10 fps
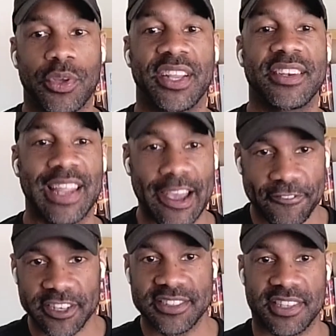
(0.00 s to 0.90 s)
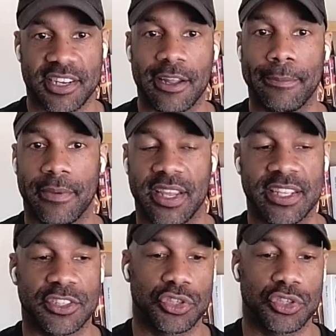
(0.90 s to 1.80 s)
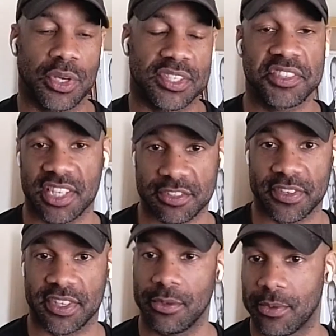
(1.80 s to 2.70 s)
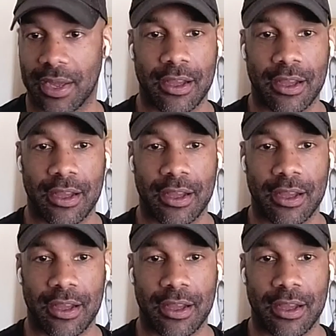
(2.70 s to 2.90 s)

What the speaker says: can definitely set it up into a CSV.